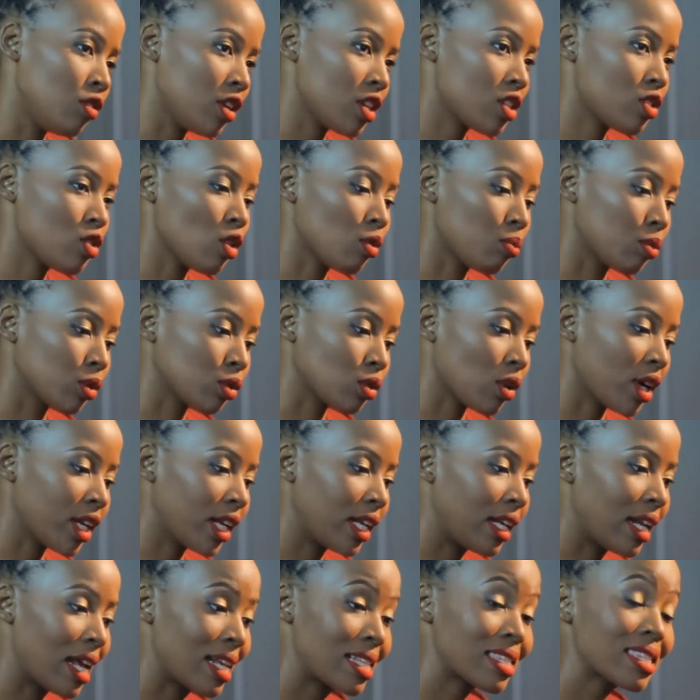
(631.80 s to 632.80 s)
University of
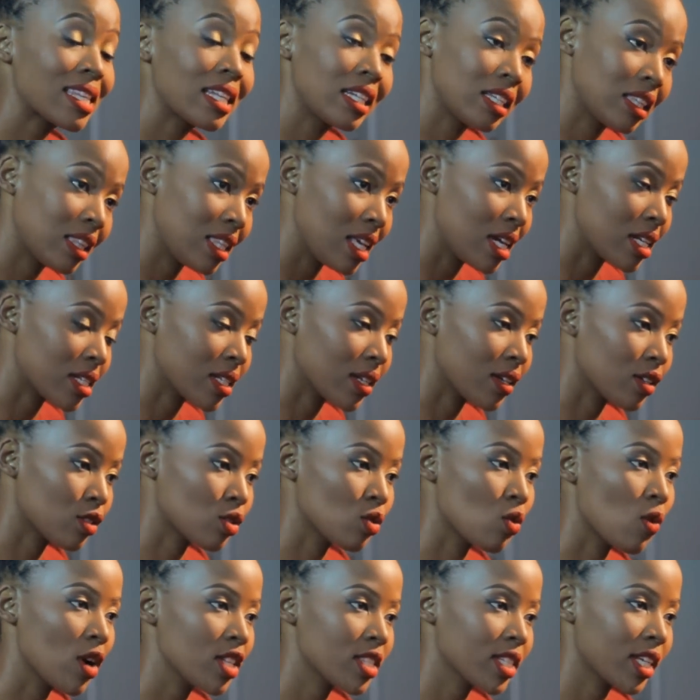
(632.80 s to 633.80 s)
Botswana and I studied theater.
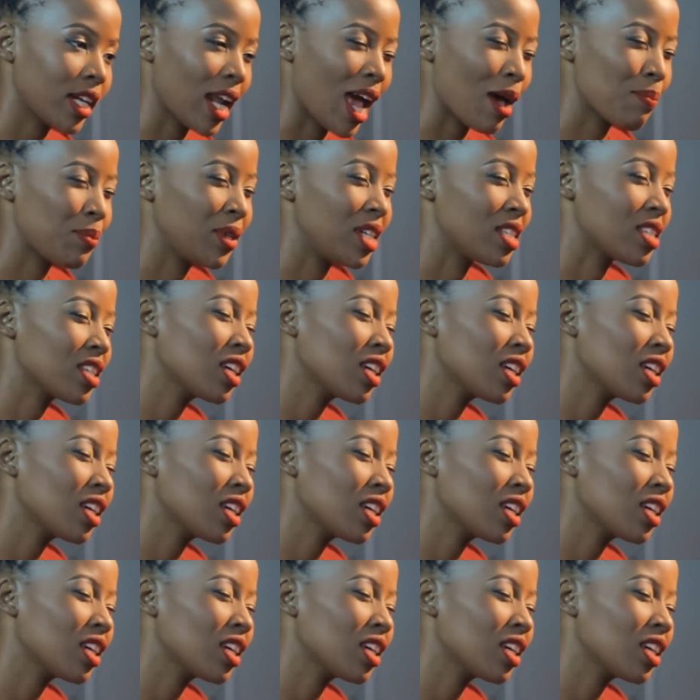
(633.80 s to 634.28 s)
So what's gonna happen?